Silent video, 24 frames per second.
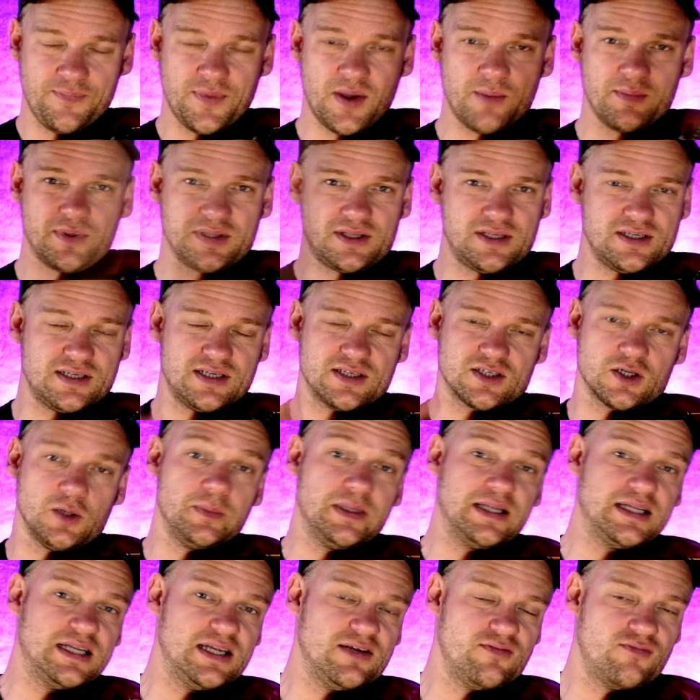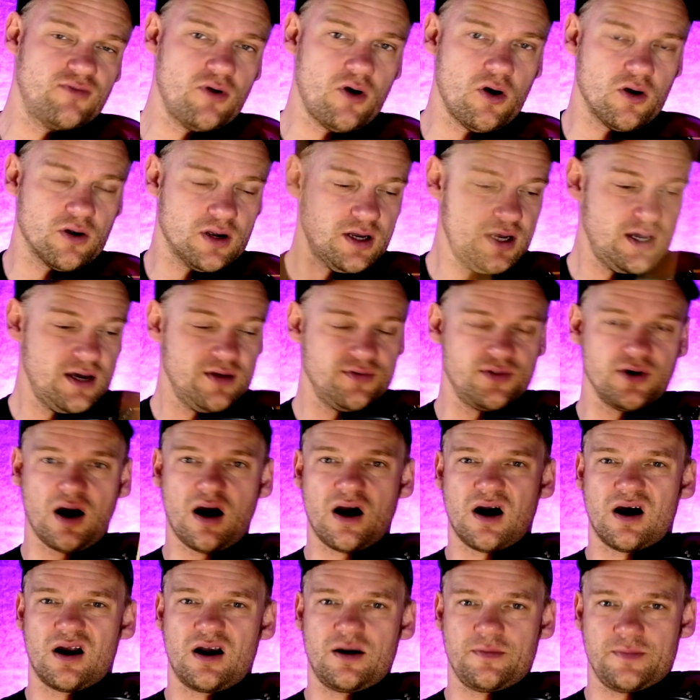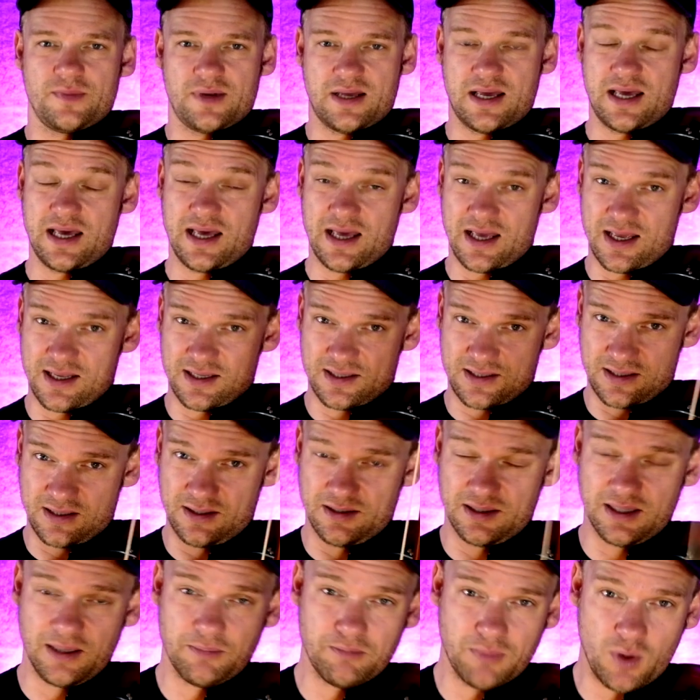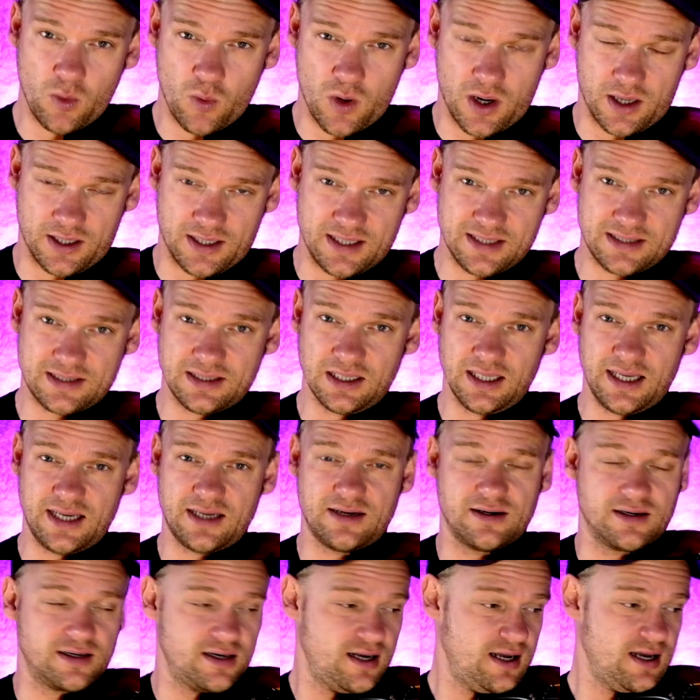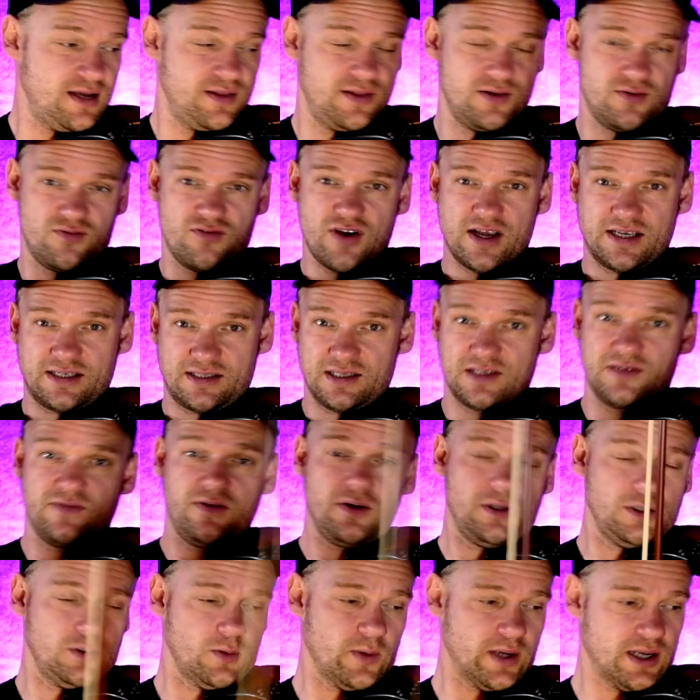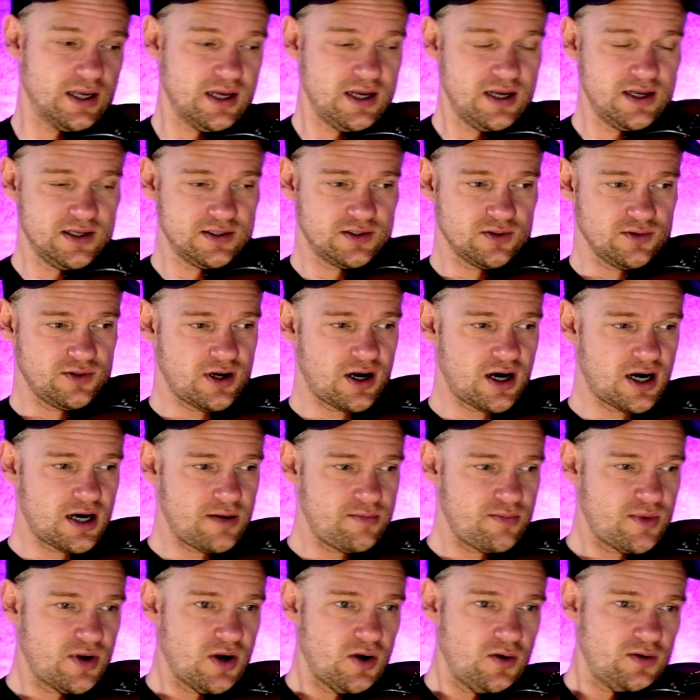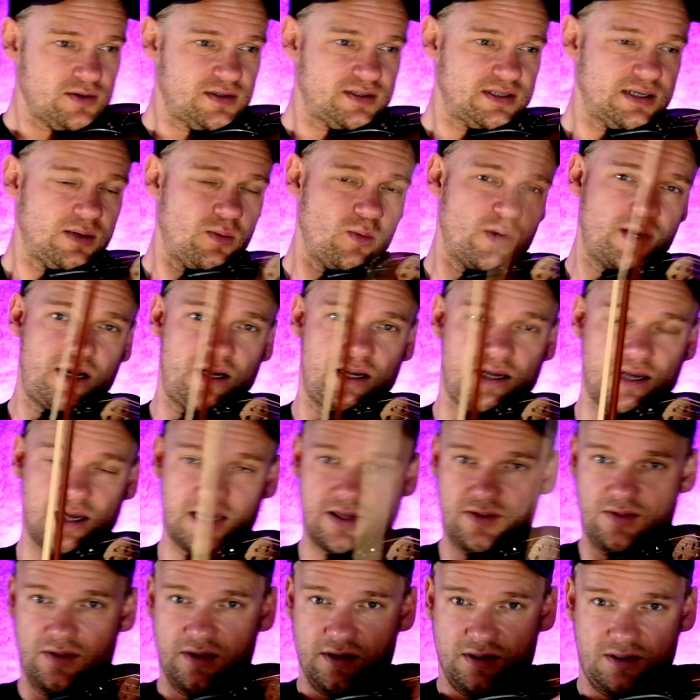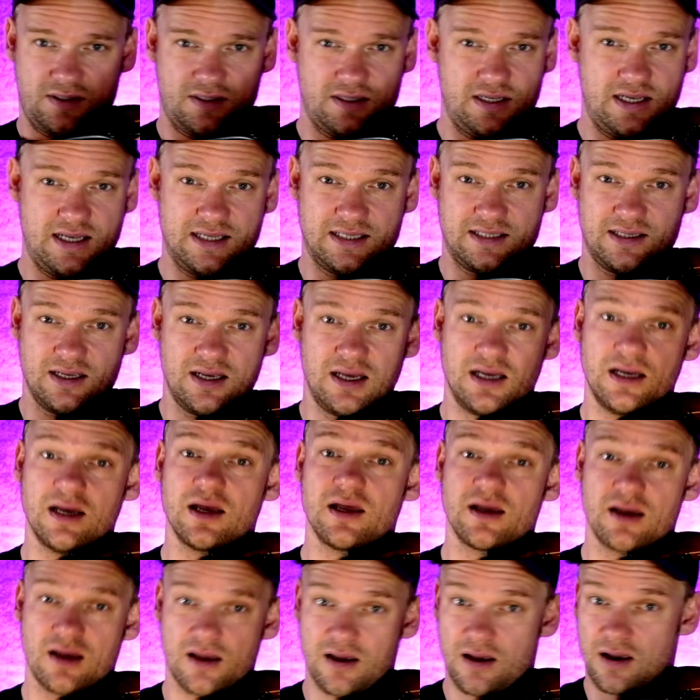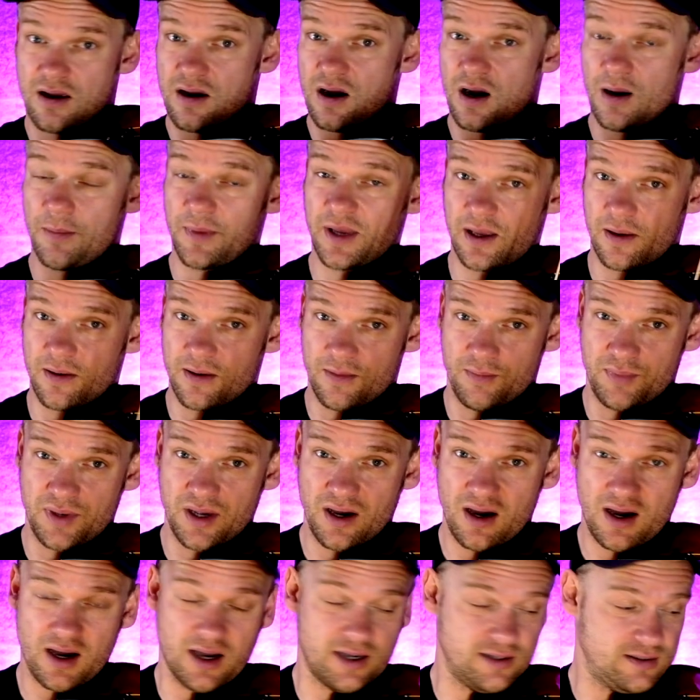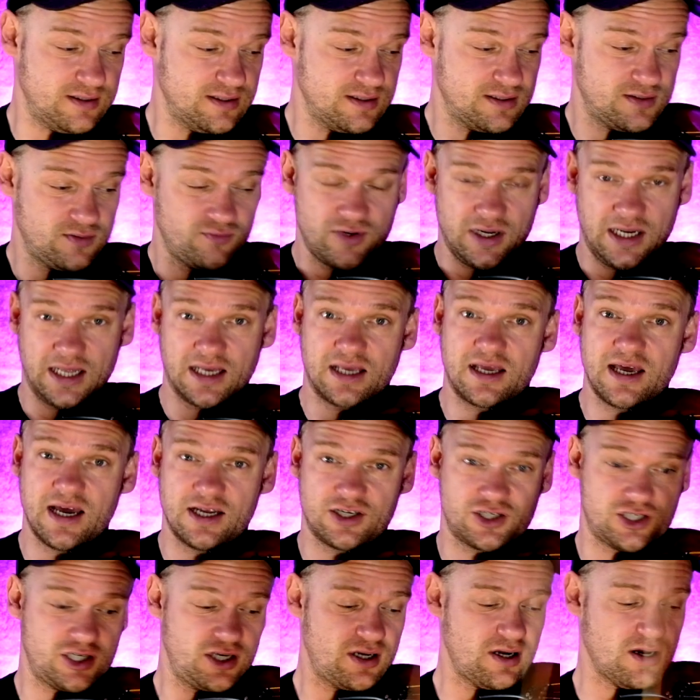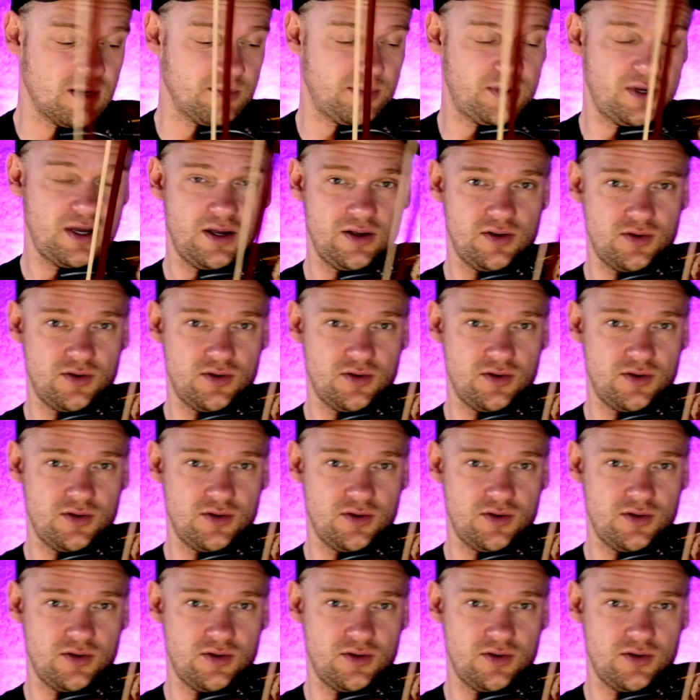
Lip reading: But this is completely wrong. The arm is number one, is the leader. The rest is following. So the arm goes somewhere and this is coming behind, is really catching up.